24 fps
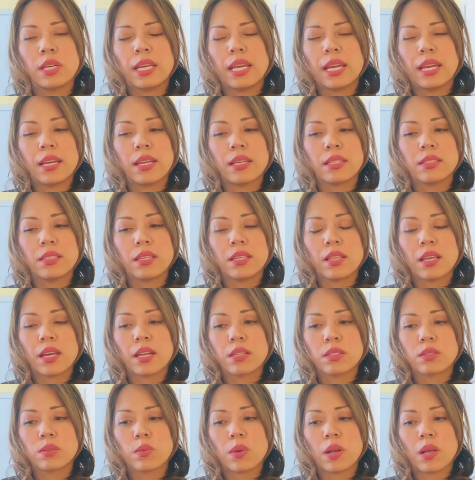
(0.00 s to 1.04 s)
And I see that
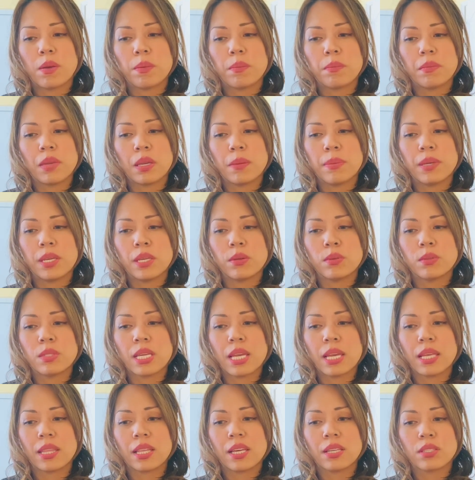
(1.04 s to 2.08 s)
as well. Maybe you
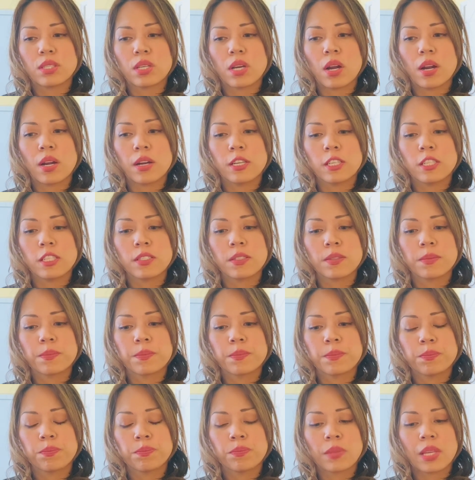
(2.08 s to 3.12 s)
take that to heart,
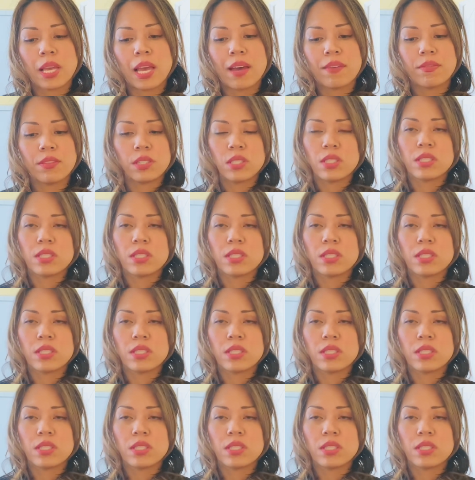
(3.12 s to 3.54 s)
haven't